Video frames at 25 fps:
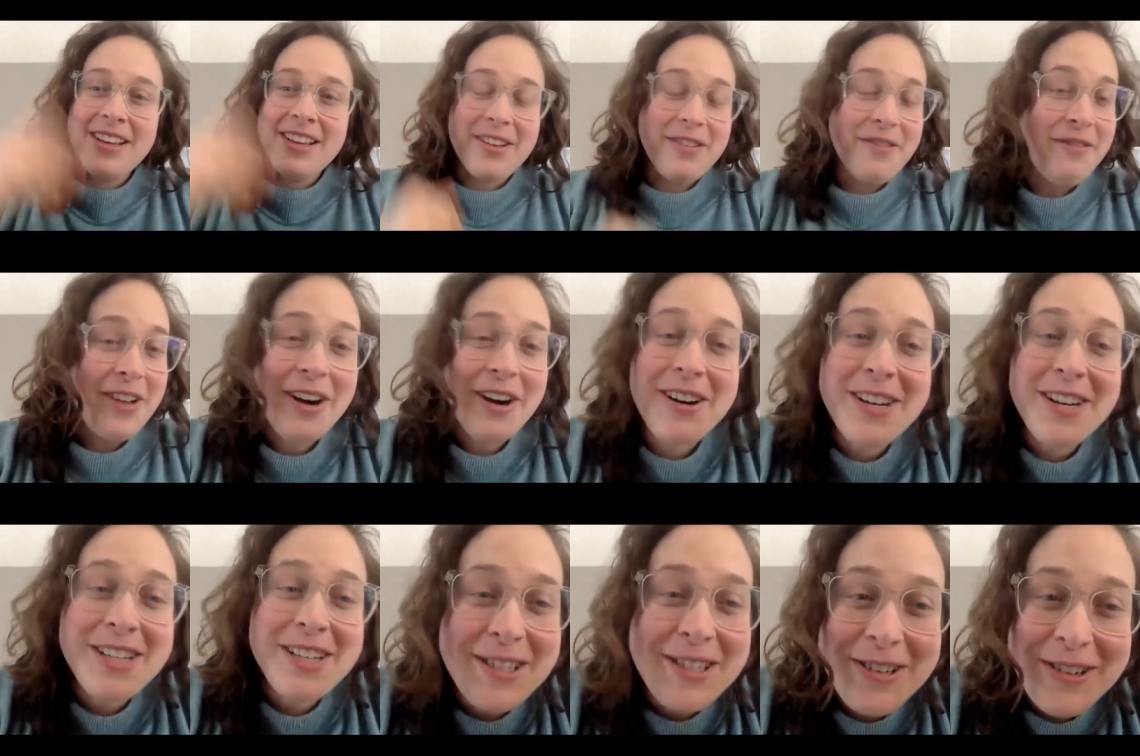
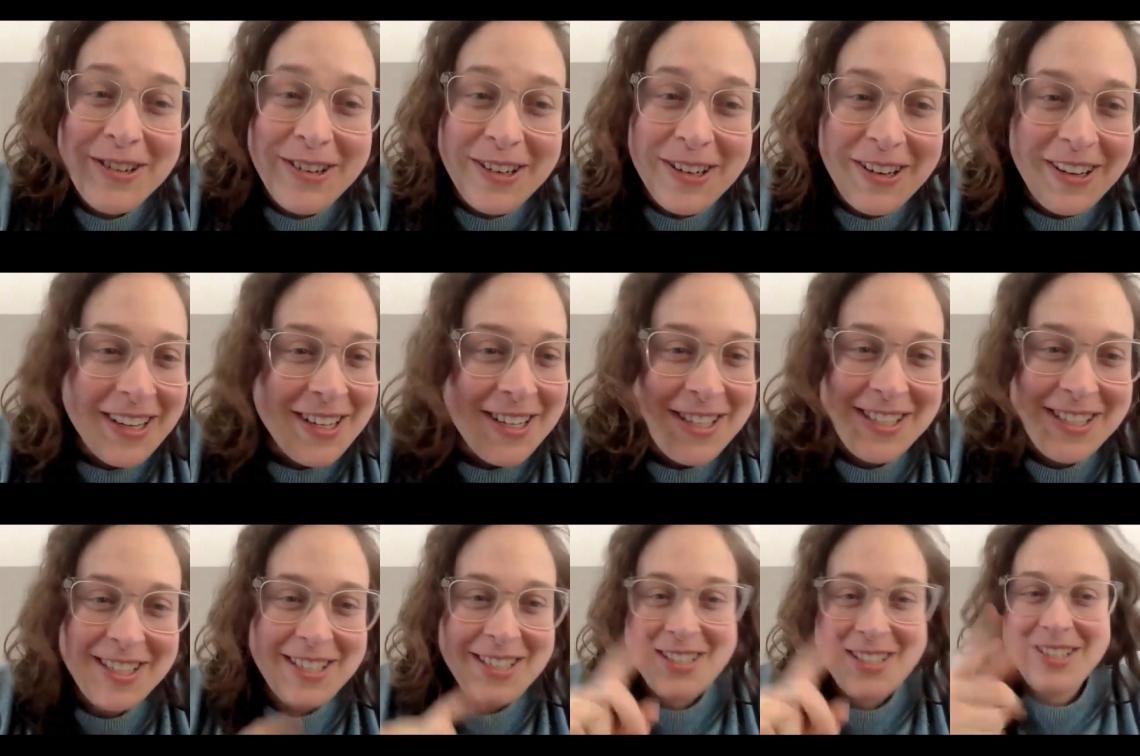very soon you can
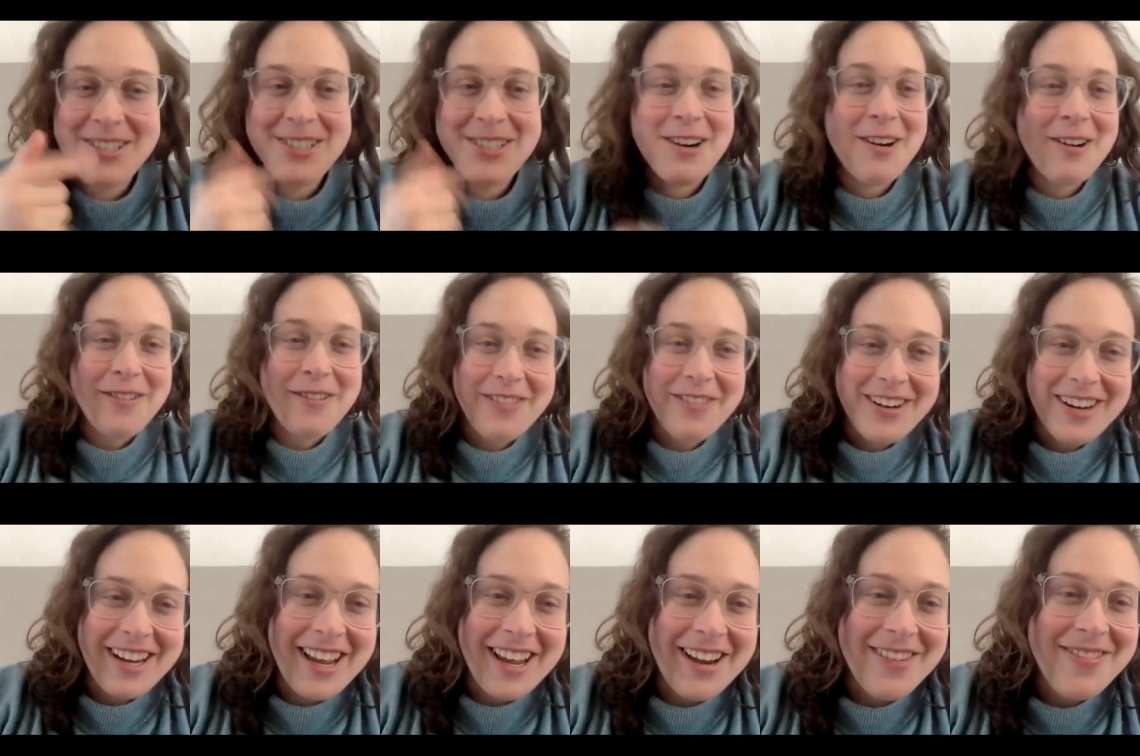just start over
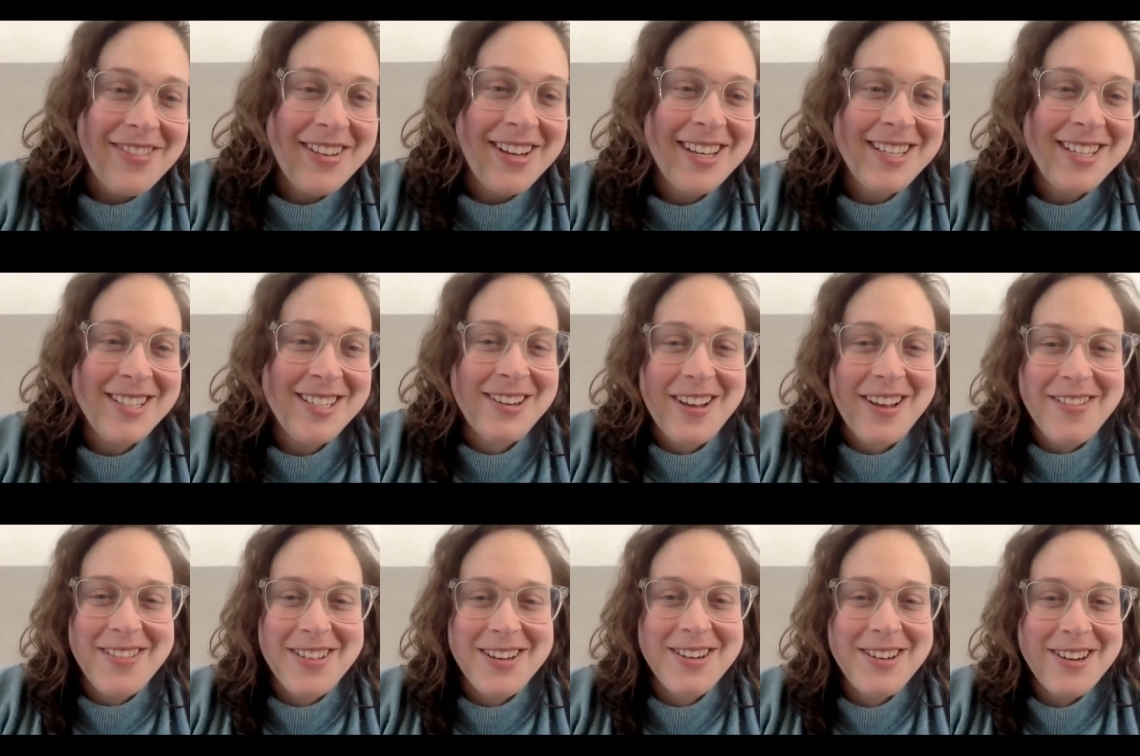again because you
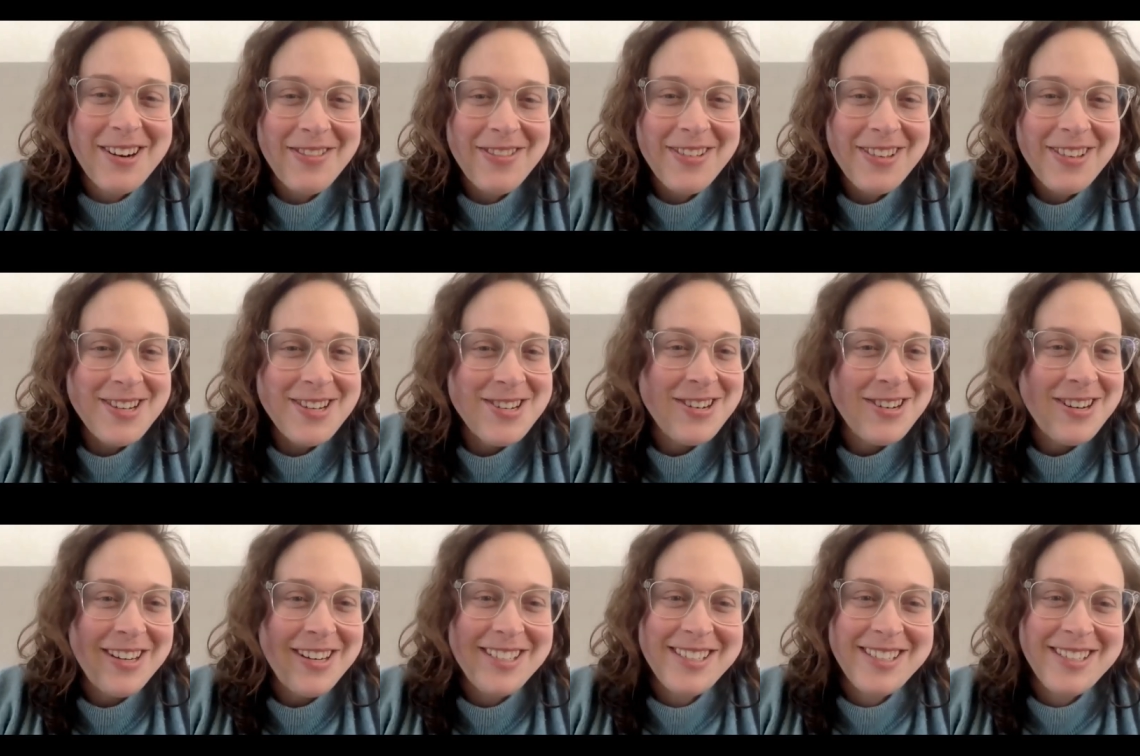have the new year for the
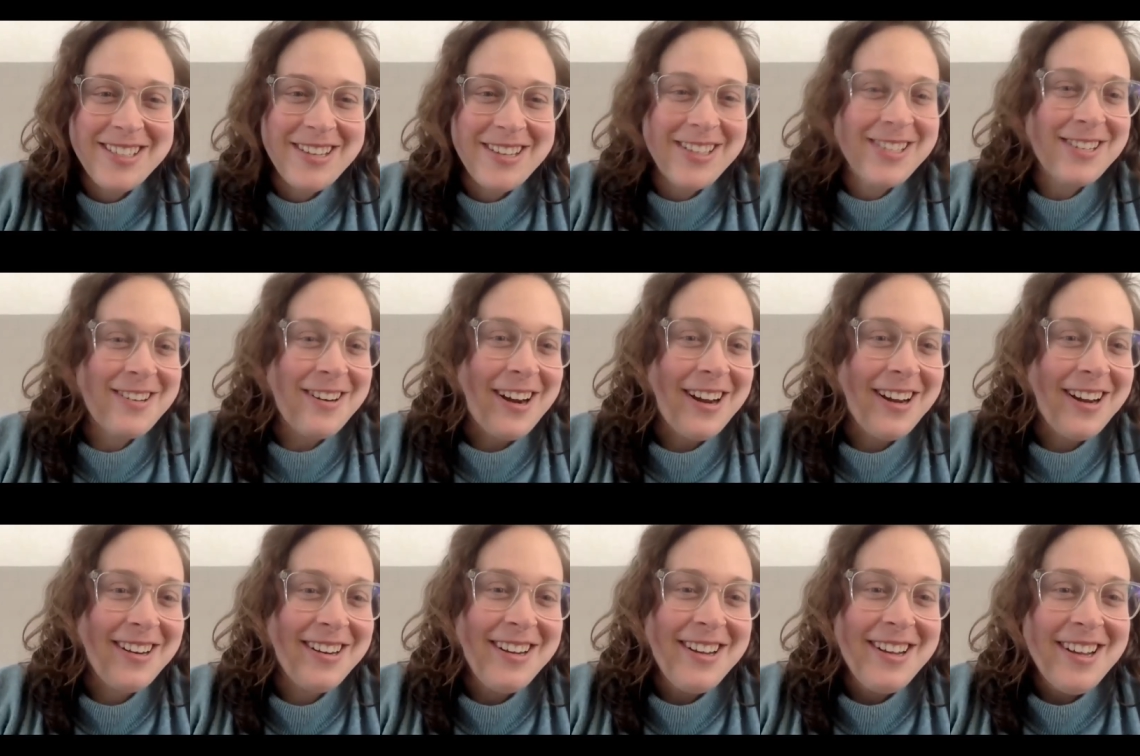trees so that's
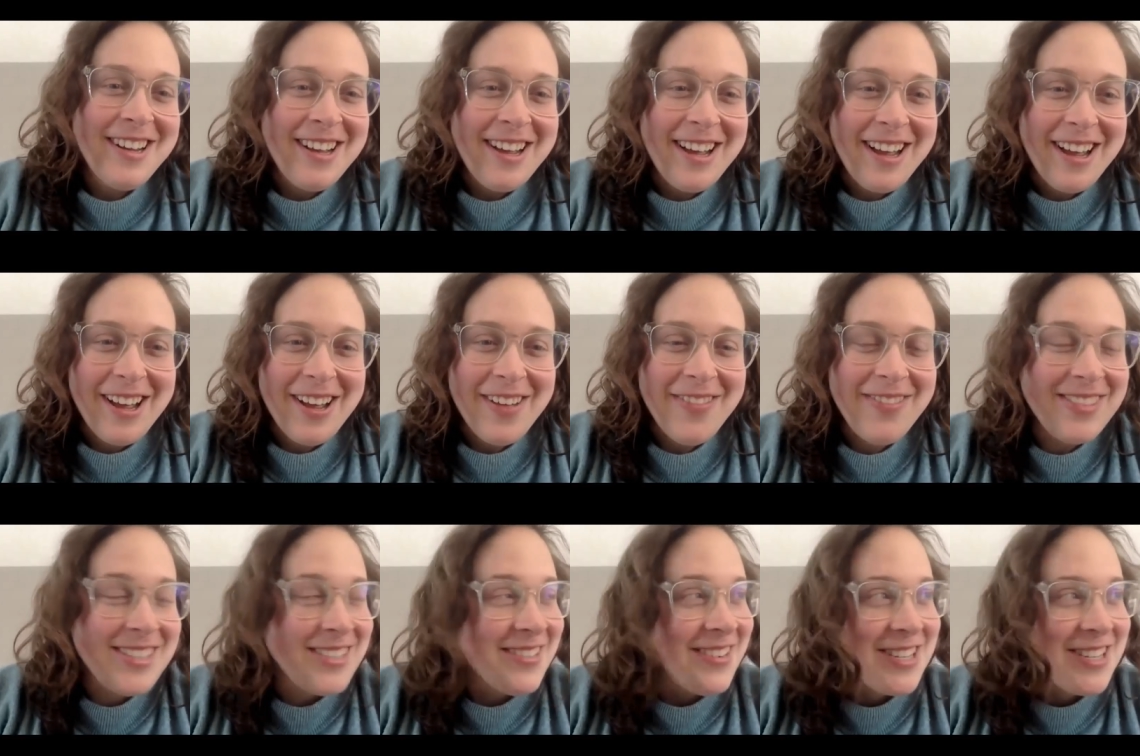great
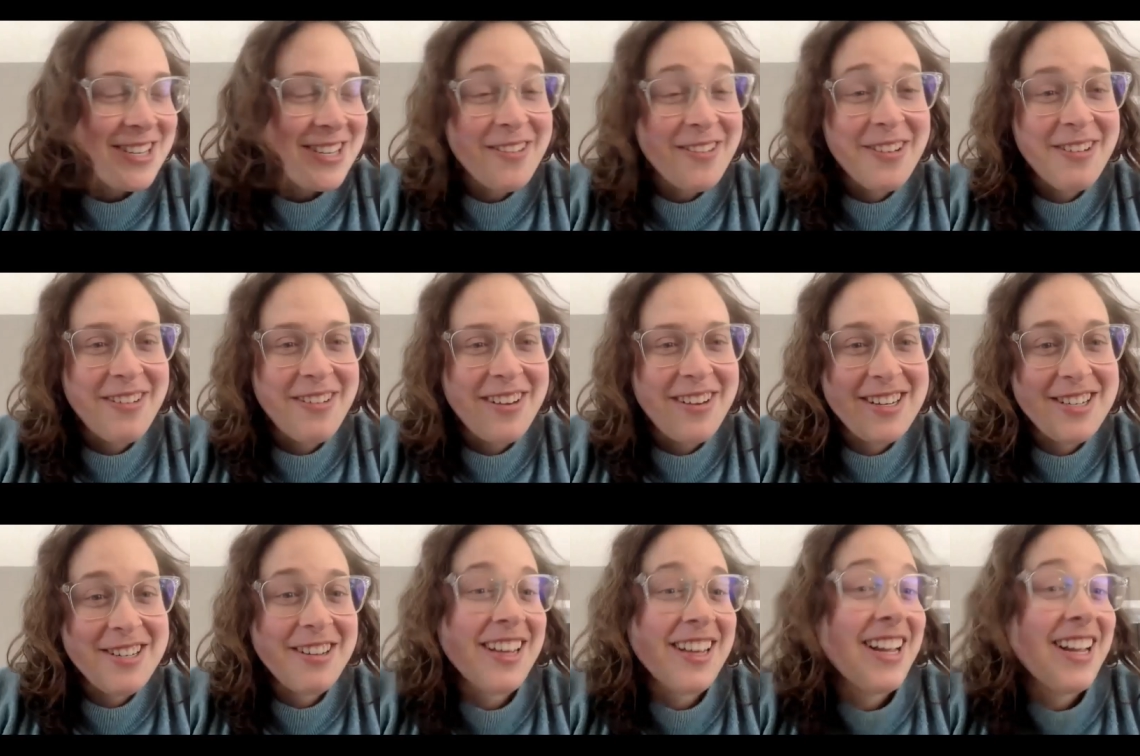um, especially if you want
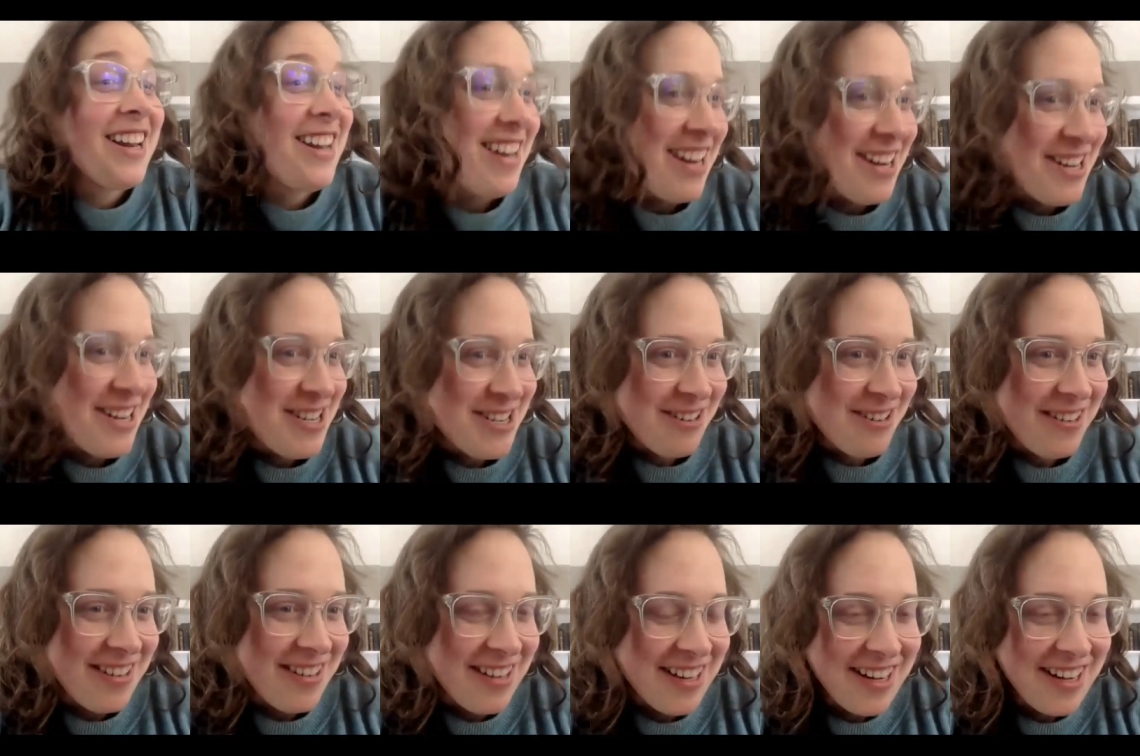to do like a
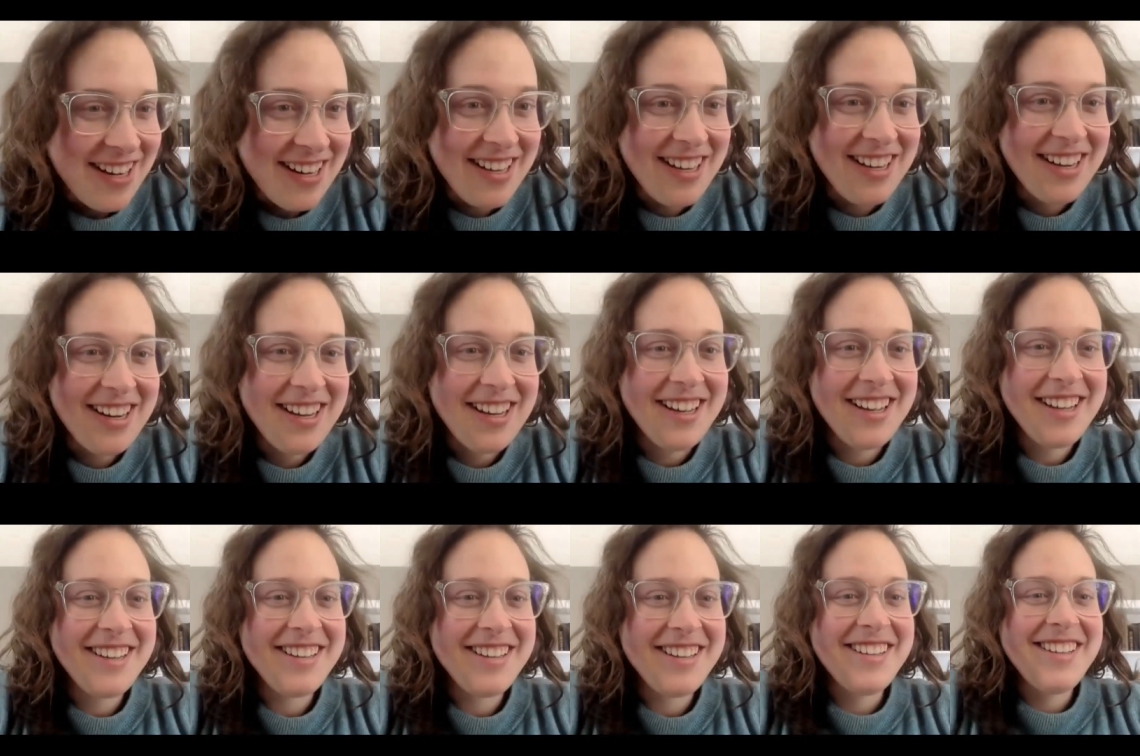nature related
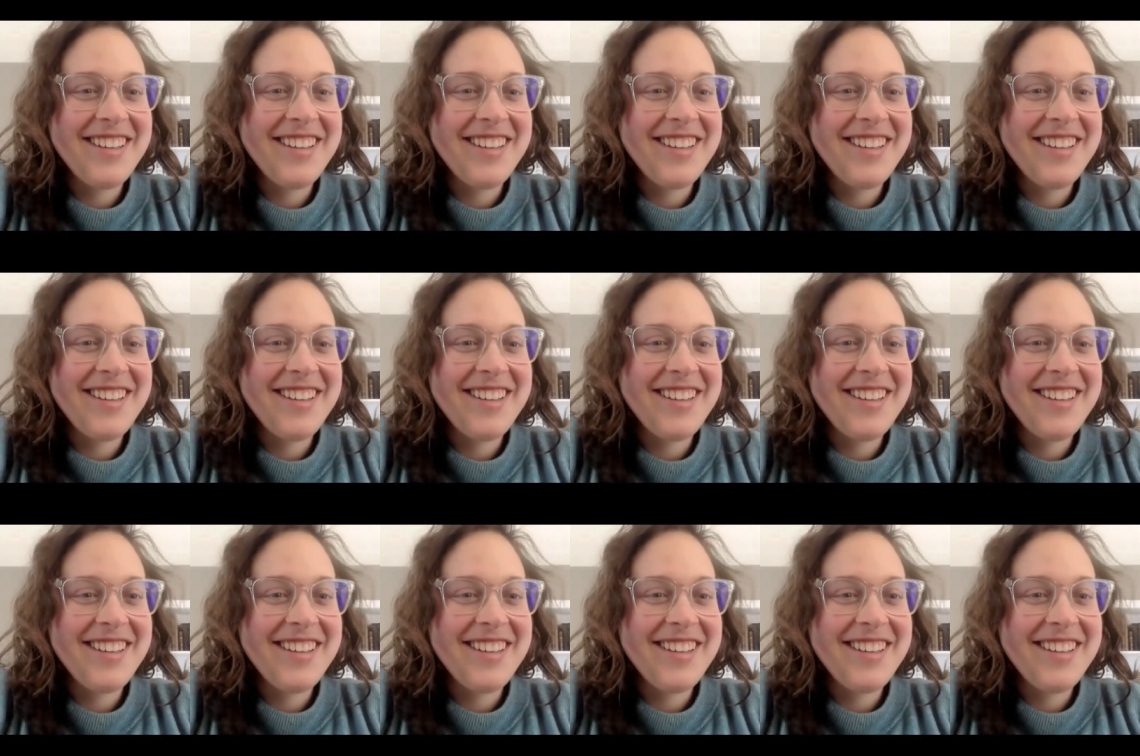uh,